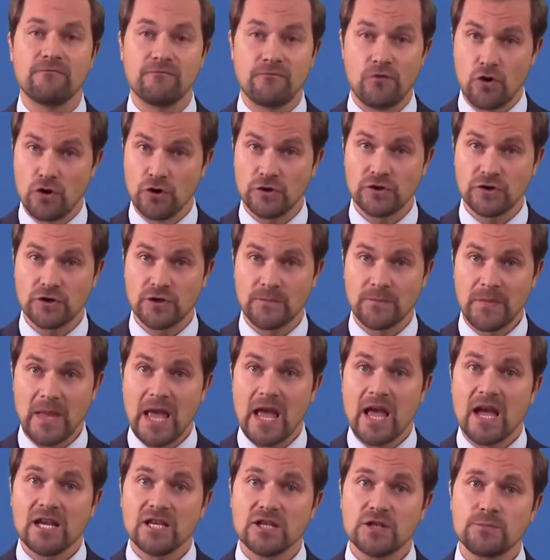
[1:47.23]
First,
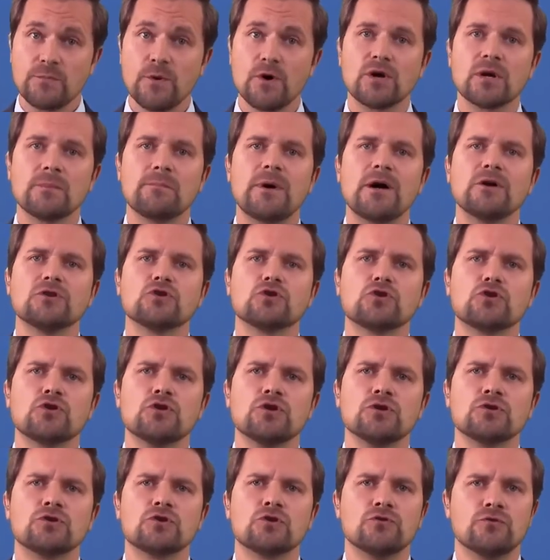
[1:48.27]
he spoke about the
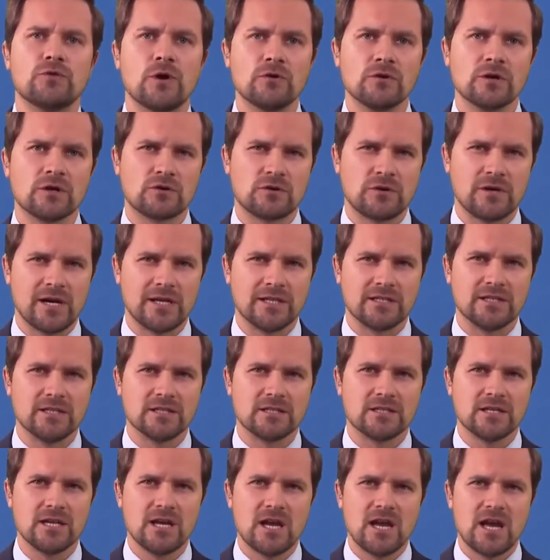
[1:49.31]
current corona
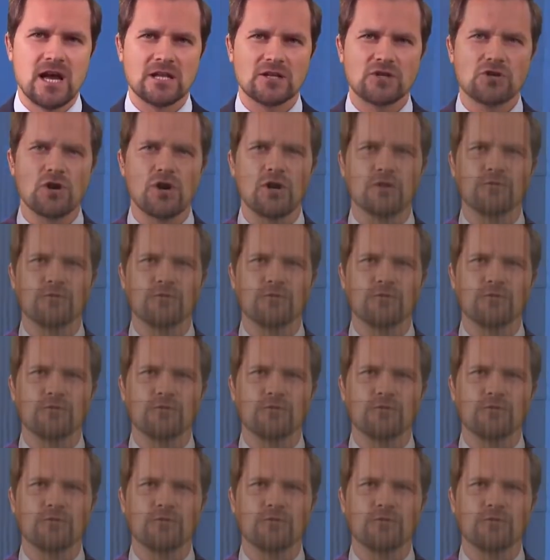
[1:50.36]
crisis and